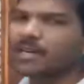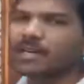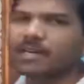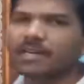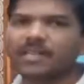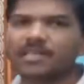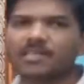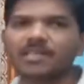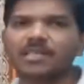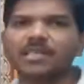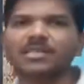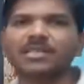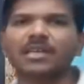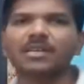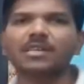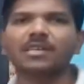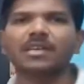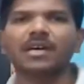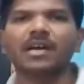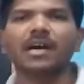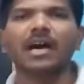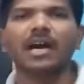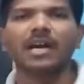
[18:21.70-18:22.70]
increased. These are
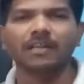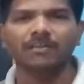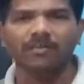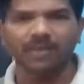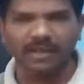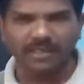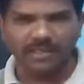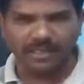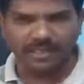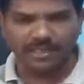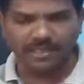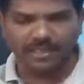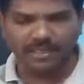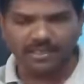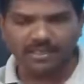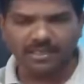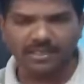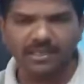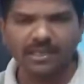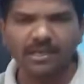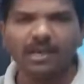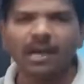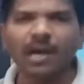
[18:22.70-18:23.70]
the
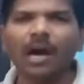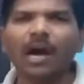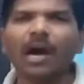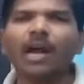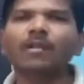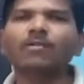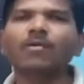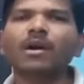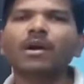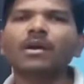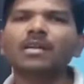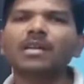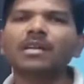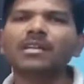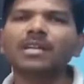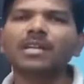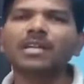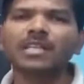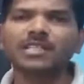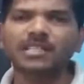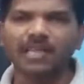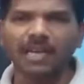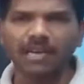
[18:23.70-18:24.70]
advantages. And what are
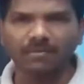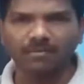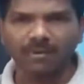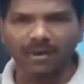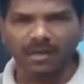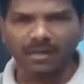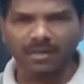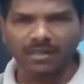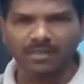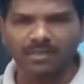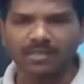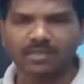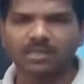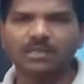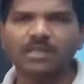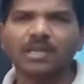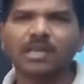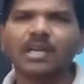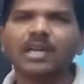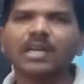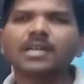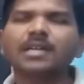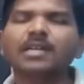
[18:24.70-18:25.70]
the disadvantages?
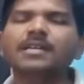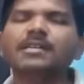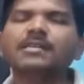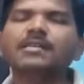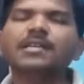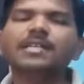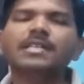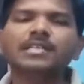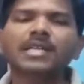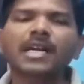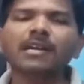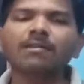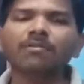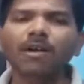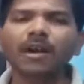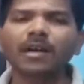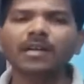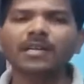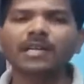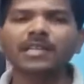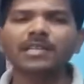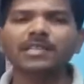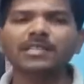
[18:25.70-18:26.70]
The
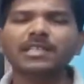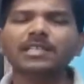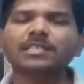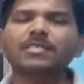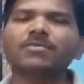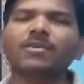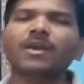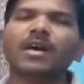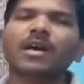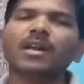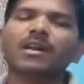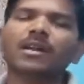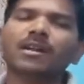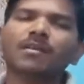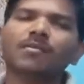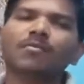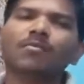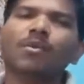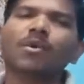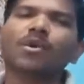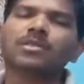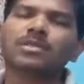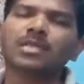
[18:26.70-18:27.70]
disadvantages were
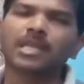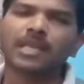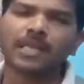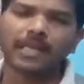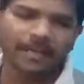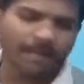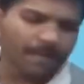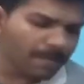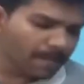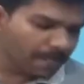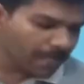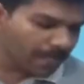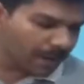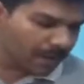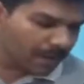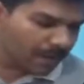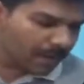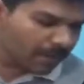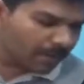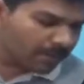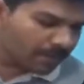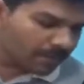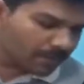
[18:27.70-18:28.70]
mostly
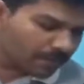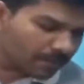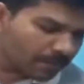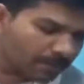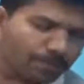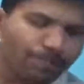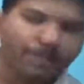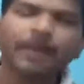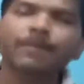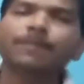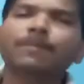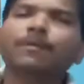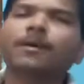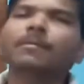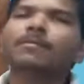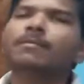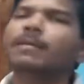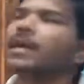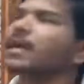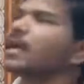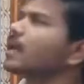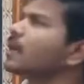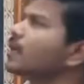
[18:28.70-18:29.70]
people
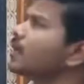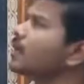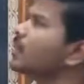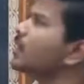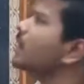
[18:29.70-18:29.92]
may